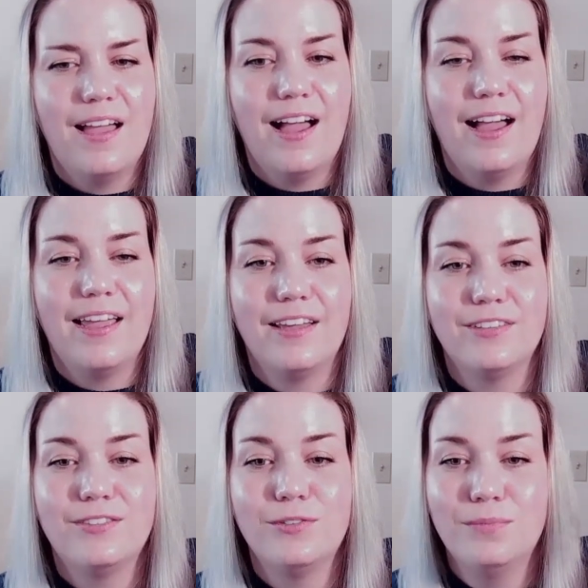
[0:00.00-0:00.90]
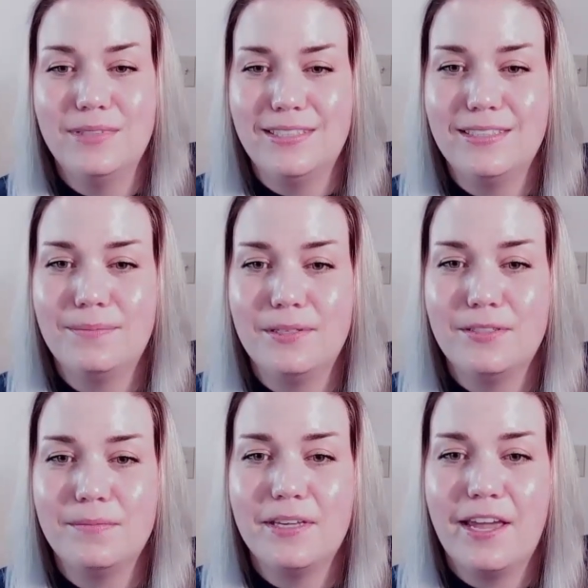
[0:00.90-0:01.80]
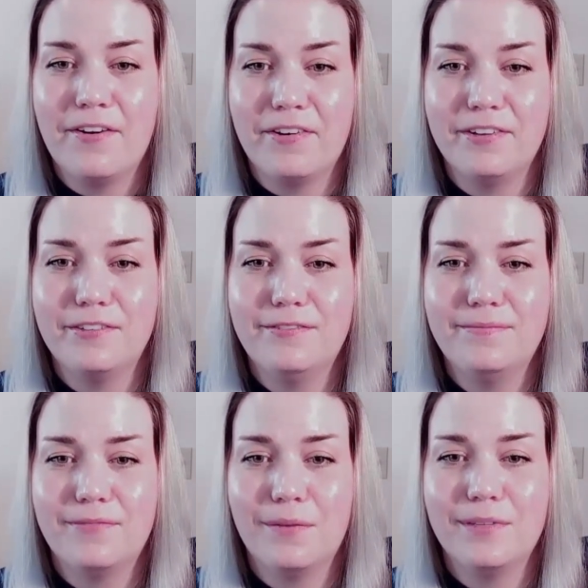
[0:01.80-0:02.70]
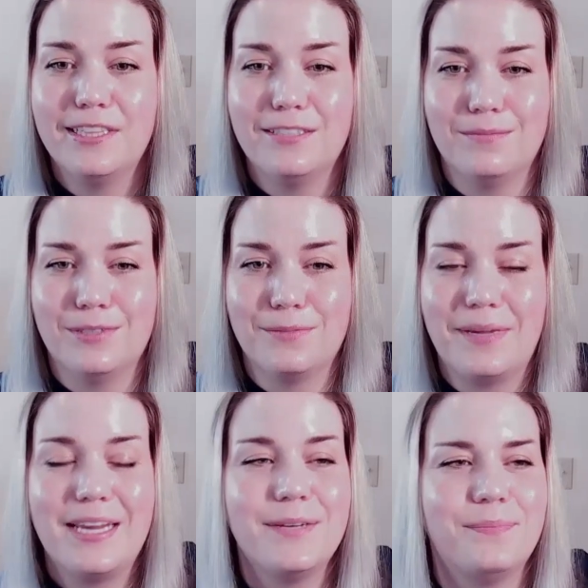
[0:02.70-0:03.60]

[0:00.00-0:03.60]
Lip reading: I assume this is supposed to be Ariel from The Little Mermaid,